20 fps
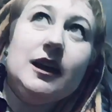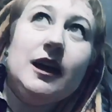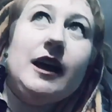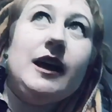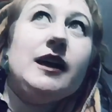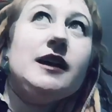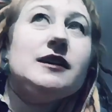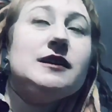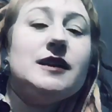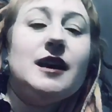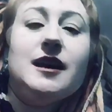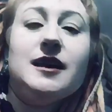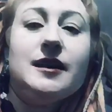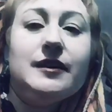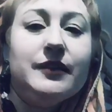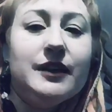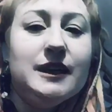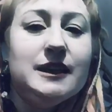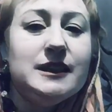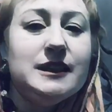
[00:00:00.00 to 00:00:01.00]
And I
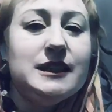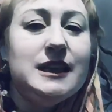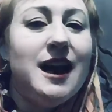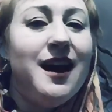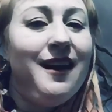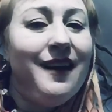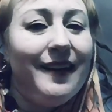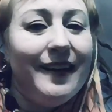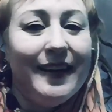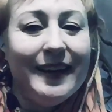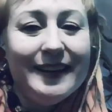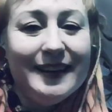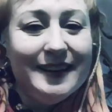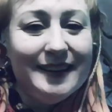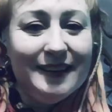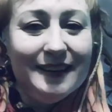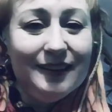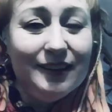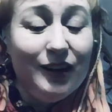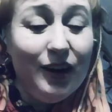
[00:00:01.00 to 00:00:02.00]
live in a tiny
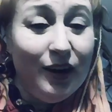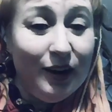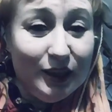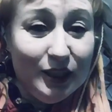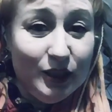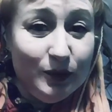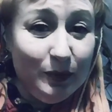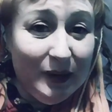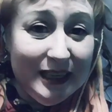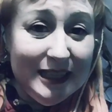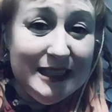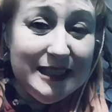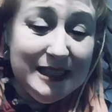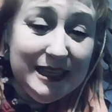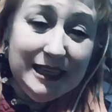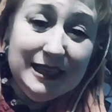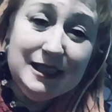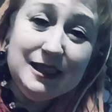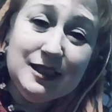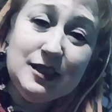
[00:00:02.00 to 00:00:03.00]
little cottage by the
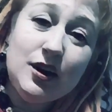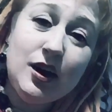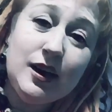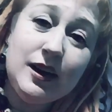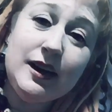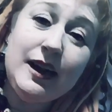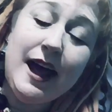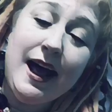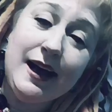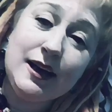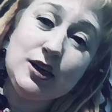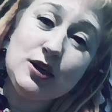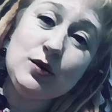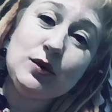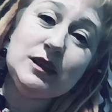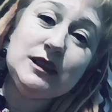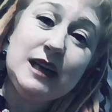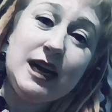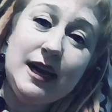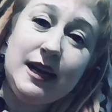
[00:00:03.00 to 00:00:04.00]
sea. It's not an
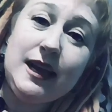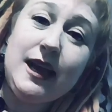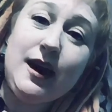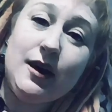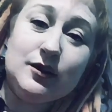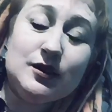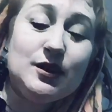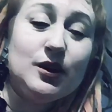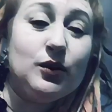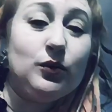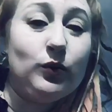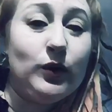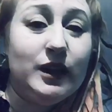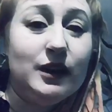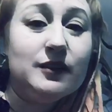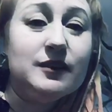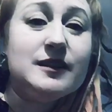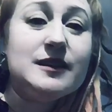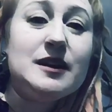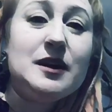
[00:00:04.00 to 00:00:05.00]
actual tiny house on
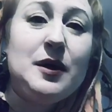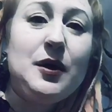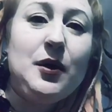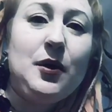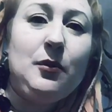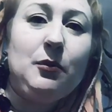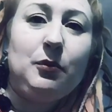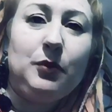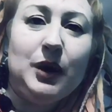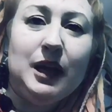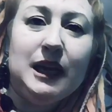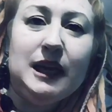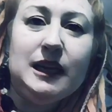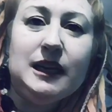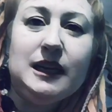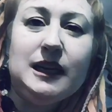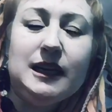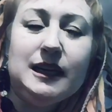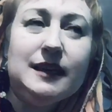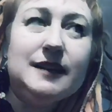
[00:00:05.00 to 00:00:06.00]
wheels, but
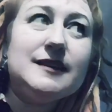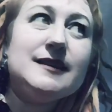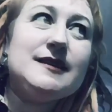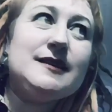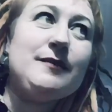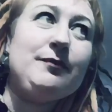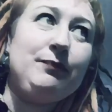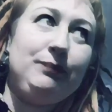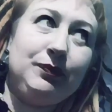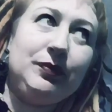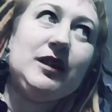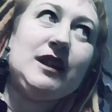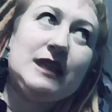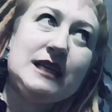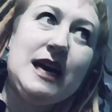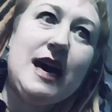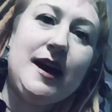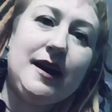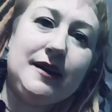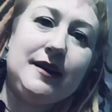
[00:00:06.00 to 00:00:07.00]
it is
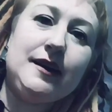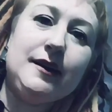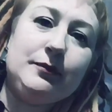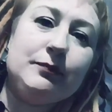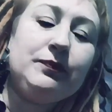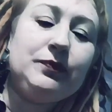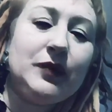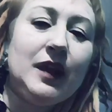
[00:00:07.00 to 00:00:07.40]
tiny.